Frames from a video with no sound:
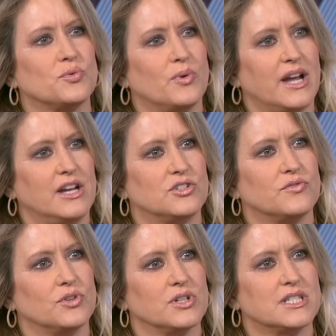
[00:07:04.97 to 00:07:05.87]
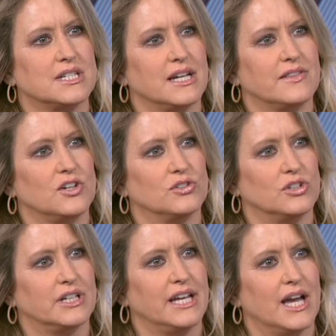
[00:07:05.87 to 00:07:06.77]
range of real estate that you're
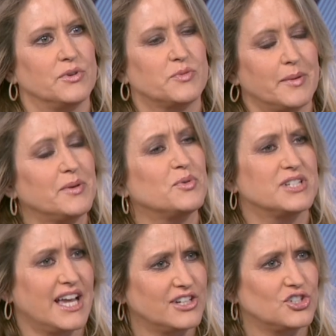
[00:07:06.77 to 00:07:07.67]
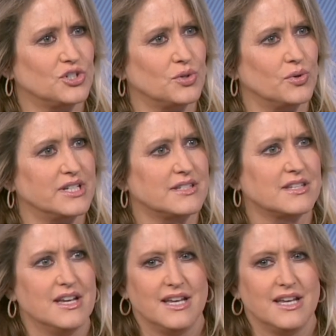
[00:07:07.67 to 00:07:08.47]
looking at, which probably protects you as